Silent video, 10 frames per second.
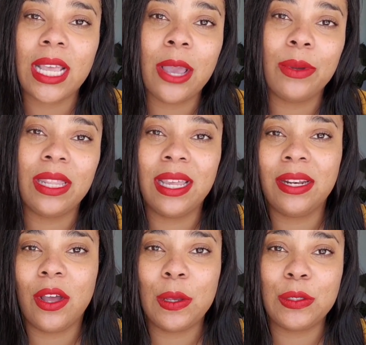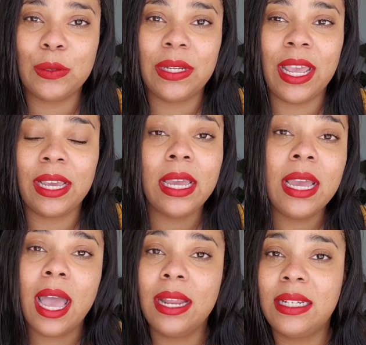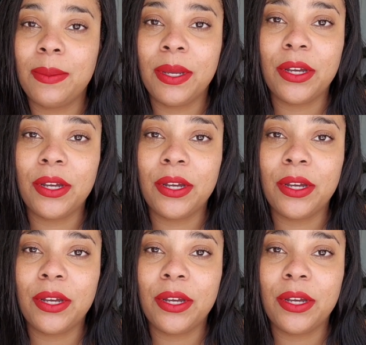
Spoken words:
I would then also take a debit